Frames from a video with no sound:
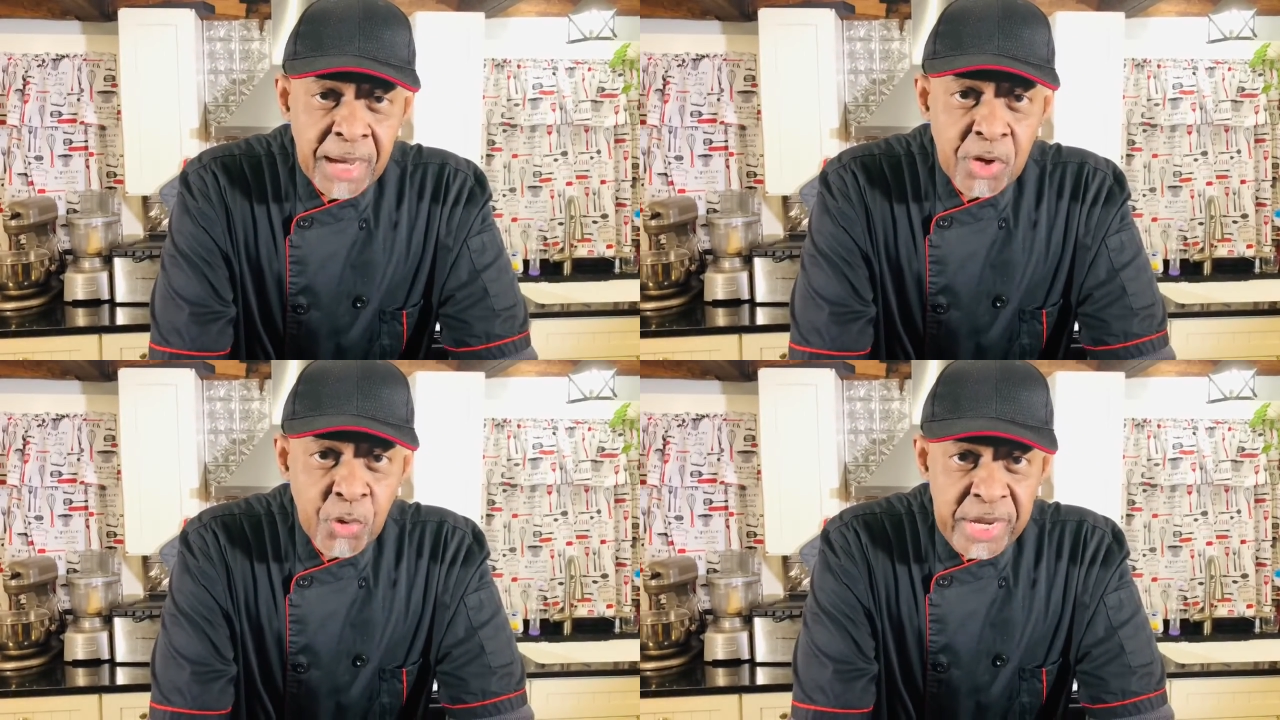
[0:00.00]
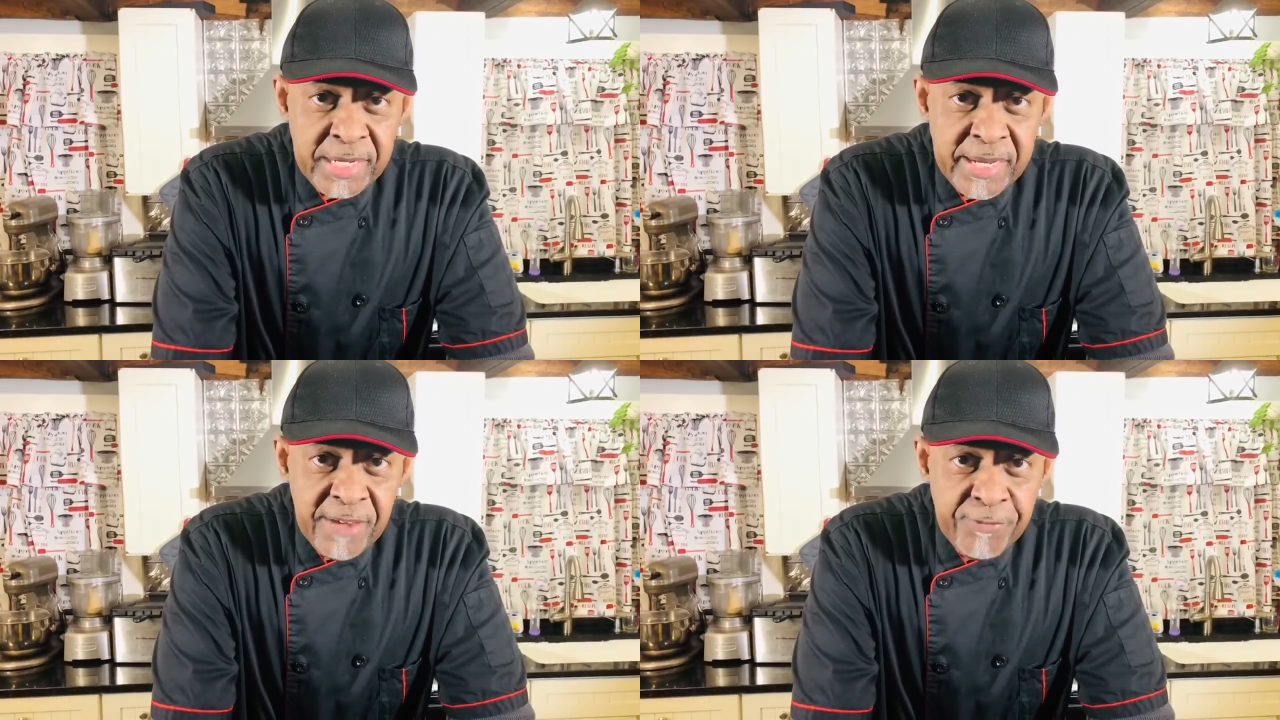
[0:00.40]
great
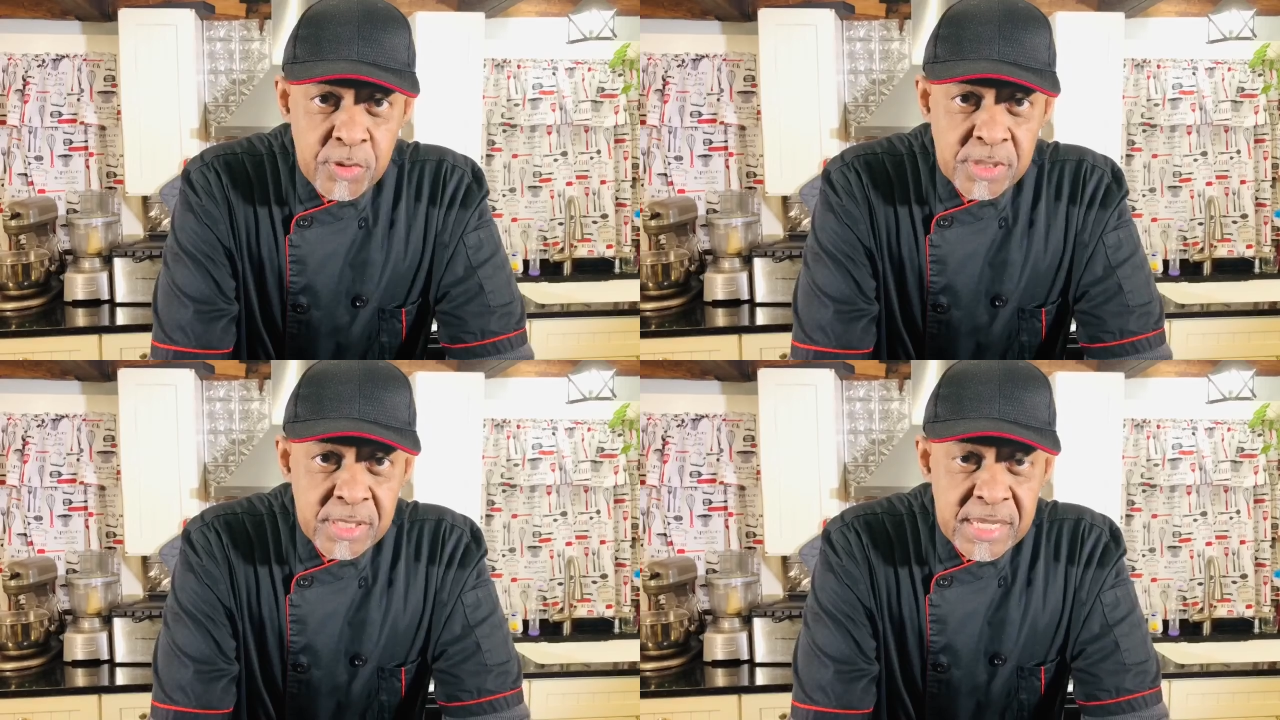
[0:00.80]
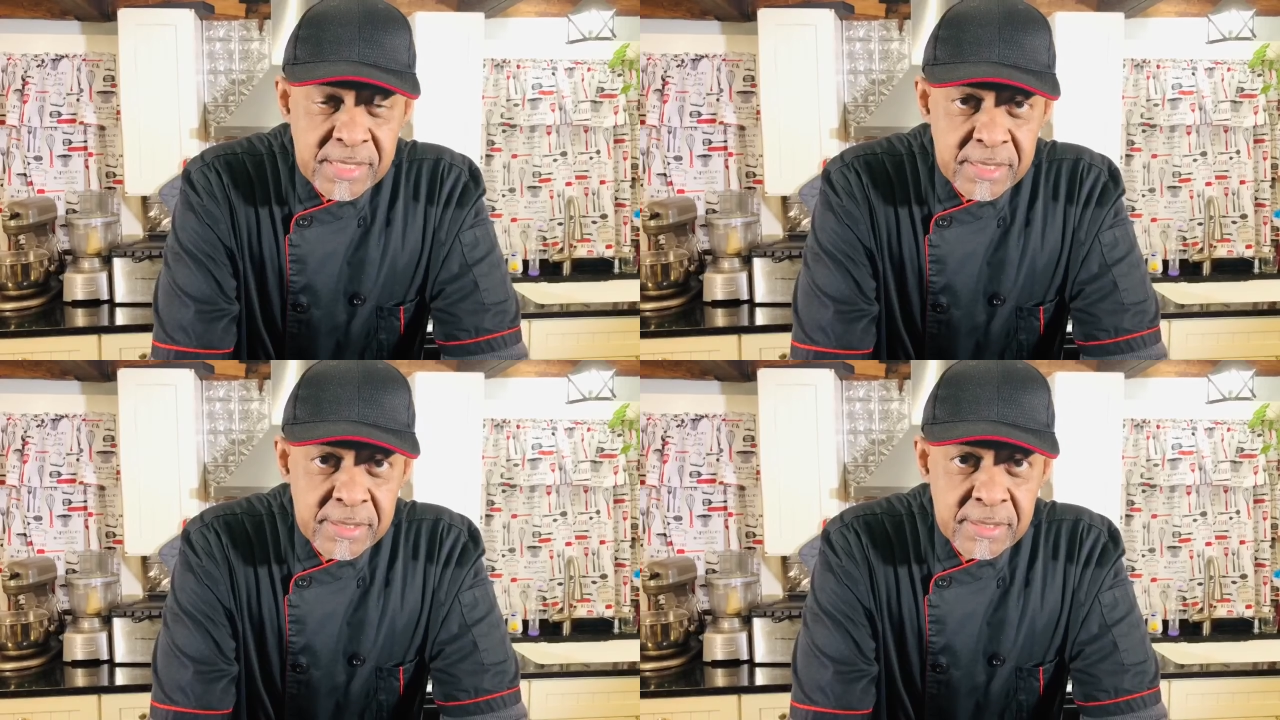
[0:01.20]
nephews and
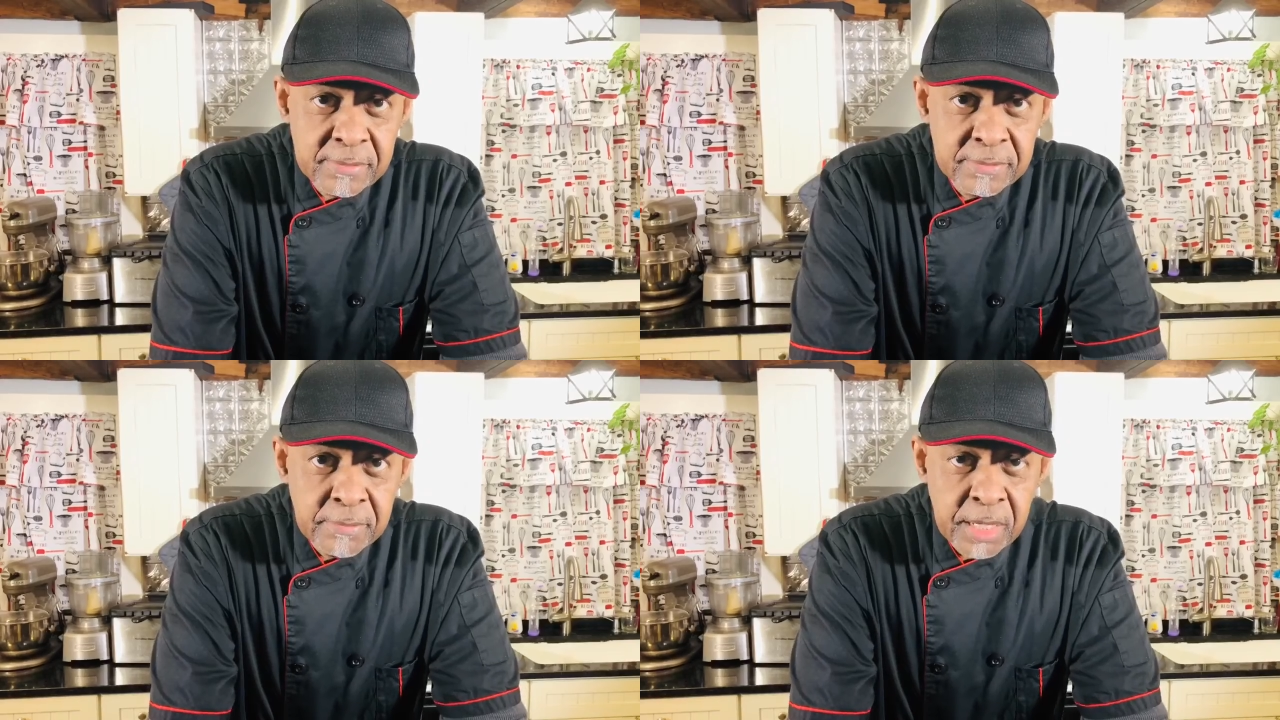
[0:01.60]
nieces, my